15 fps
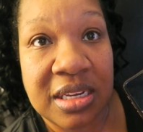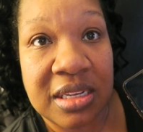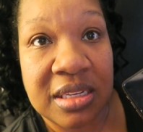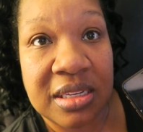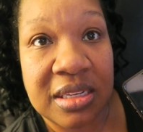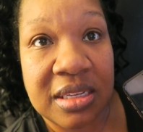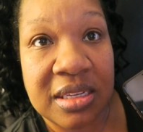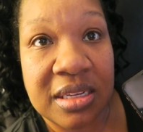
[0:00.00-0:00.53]
it.
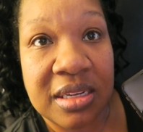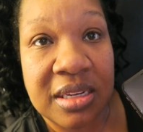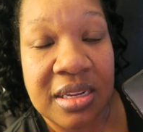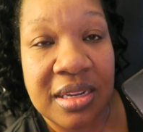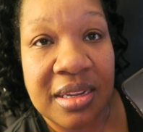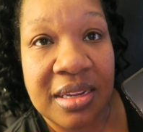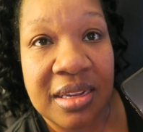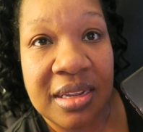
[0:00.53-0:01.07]

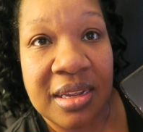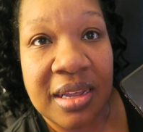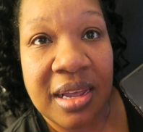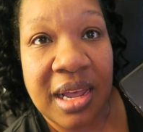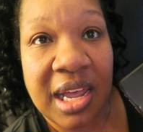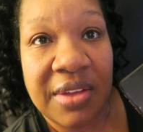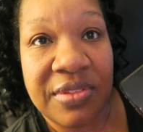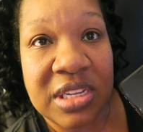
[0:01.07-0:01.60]

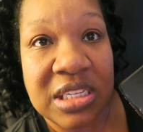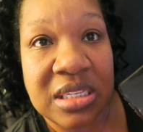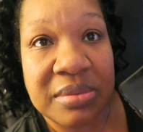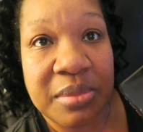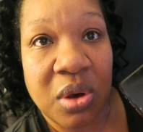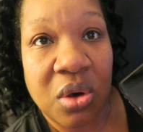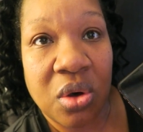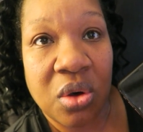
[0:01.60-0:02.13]
I have a
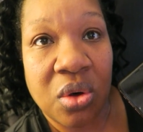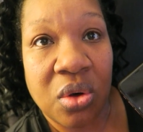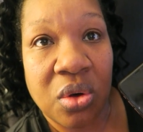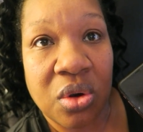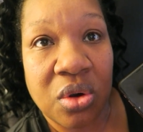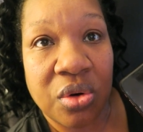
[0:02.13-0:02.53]
small